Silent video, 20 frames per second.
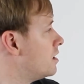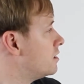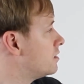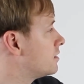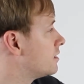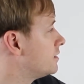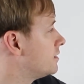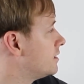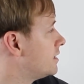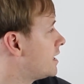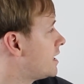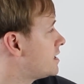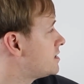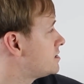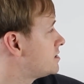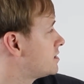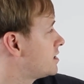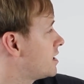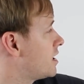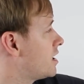The
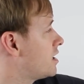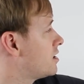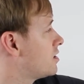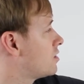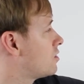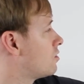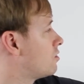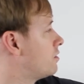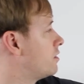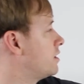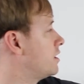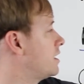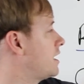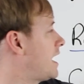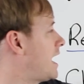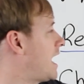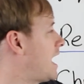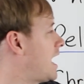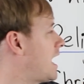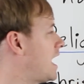last category,
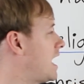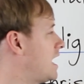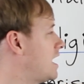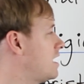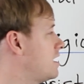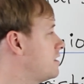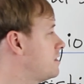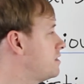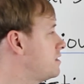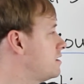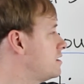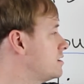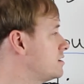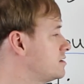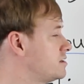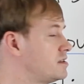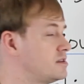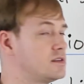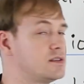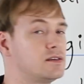
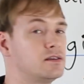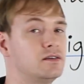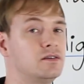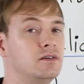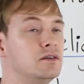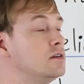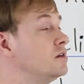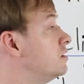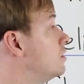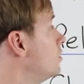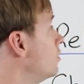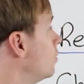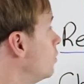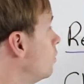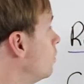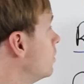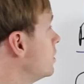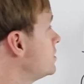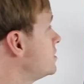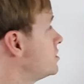atheist.
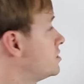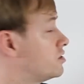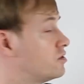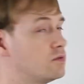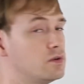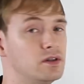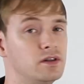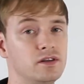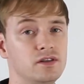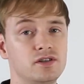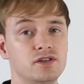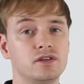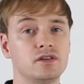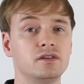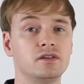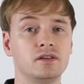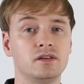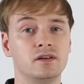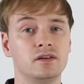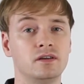What's your
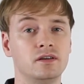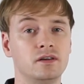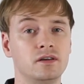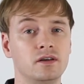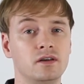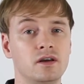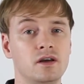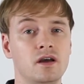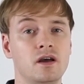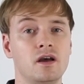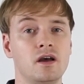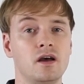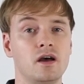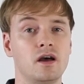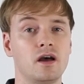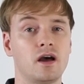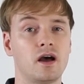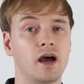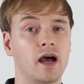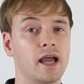religion?
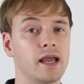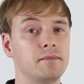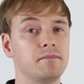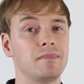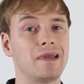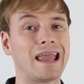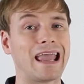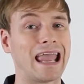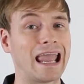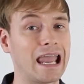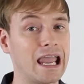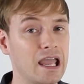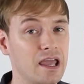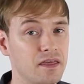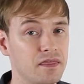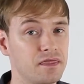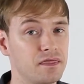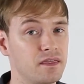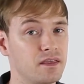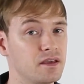I'm
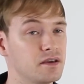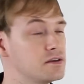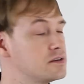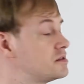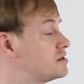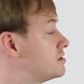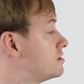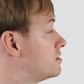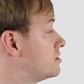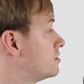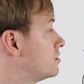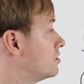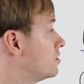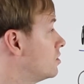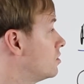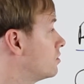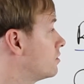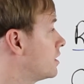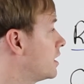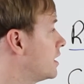atheist.
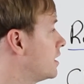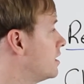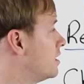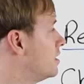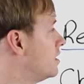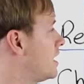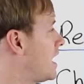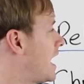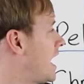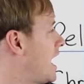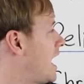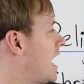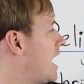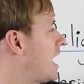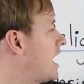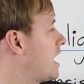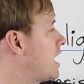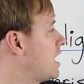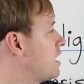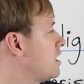Okay,
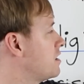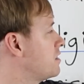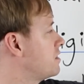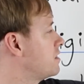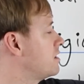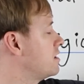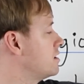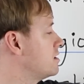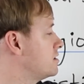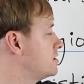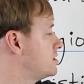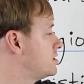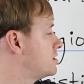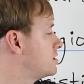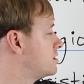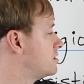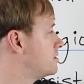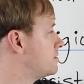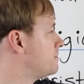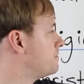
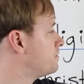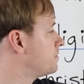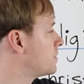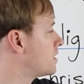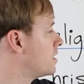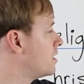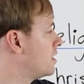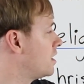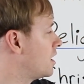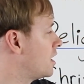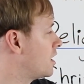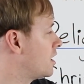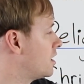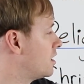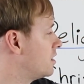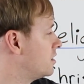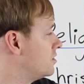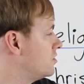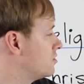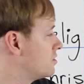atheist.
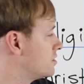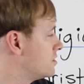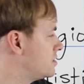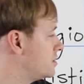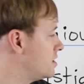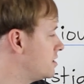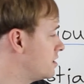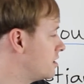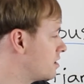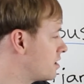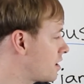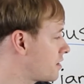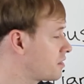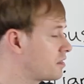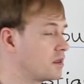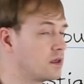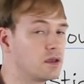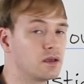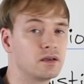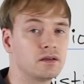And you can see
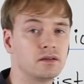nothing.